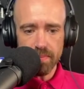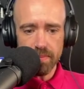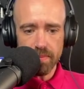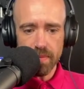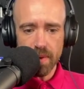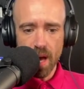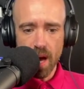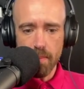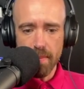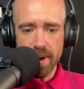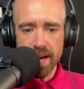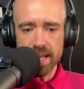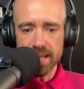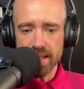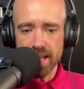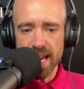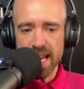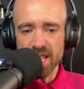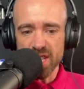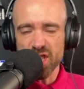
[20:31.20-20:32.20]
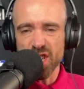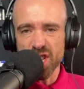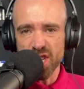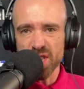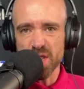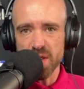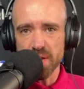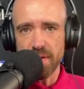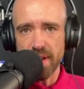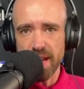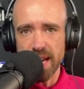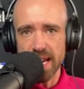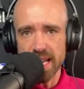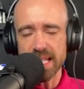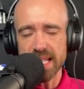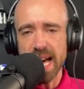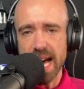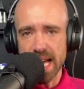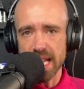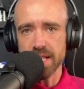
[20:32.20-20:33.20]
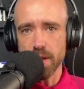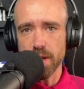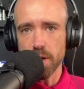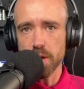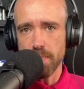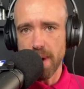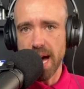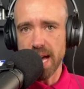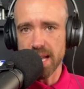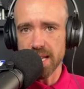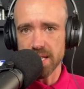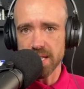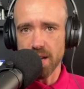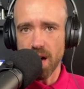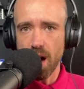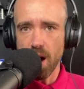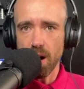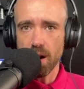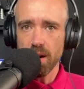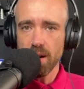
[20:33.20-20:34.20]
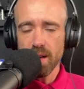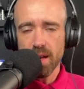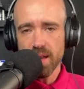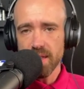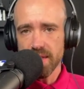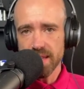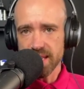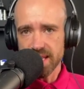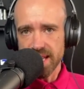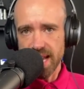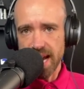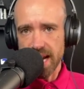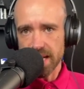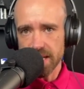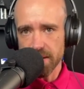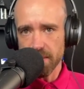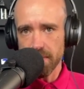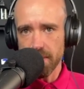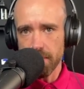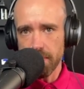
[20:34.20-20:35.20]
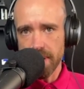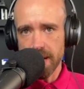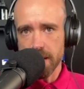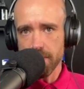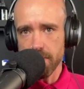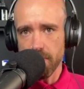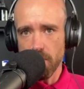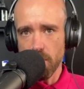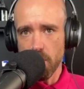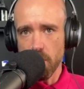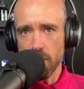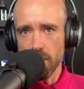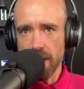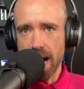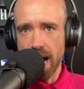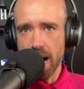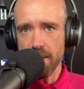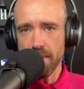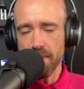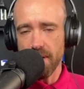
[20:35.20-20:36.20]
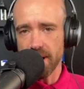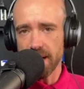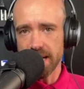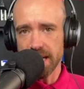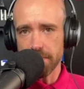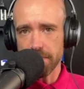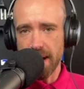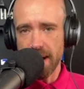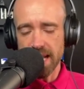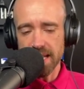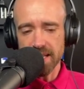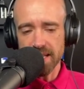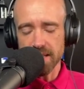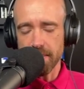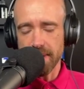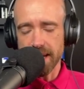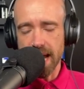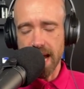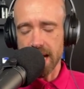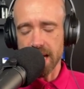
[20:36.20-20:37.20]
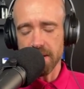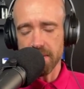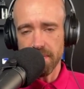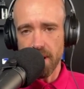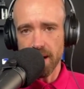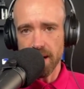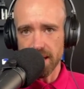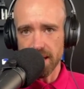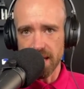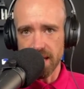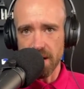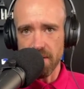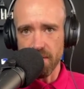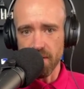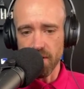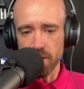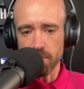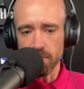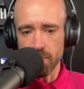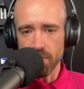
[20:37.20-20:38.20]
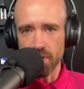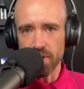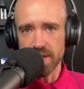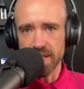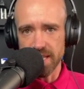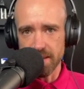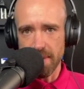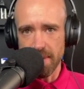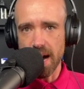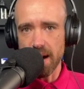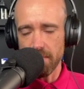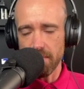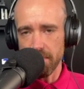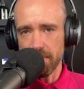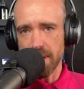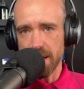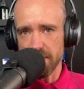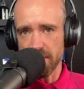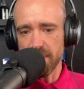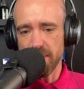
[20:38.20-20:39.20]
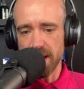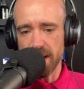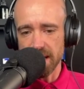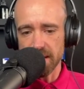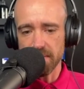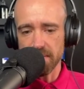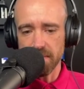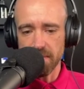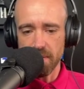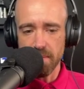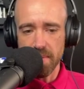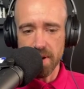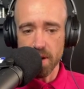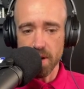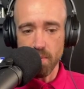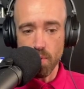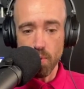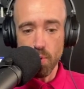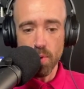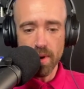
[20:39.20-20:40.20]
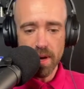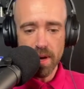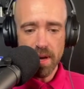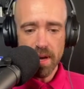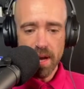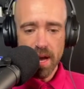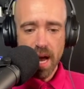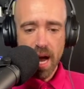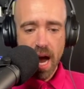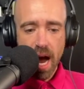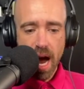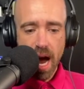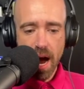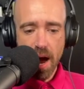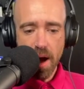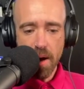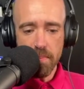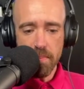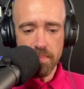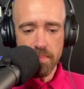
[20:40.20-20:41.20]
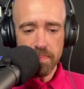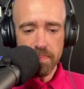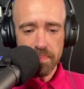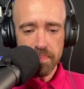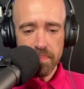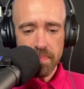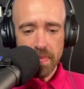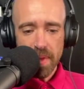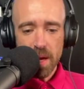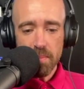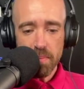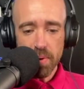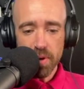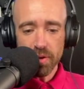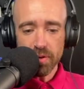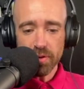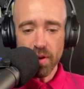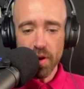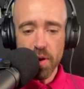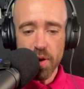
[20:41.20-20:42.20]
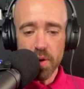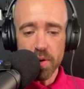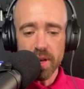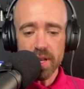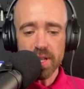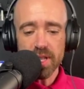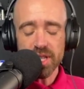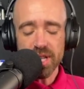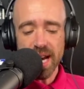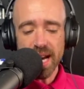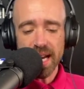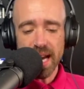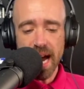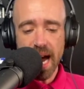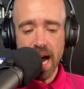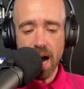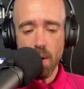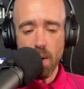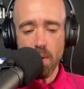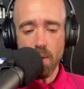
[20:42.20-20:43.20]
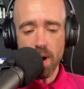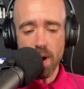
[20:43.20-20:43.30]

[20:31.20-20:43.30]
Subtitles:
I mean, it's just as fierce as those bands are. The sex of the people that are fronting these bands doesn't make any fucking difference because it's about being fierce and formidable. But dude, check out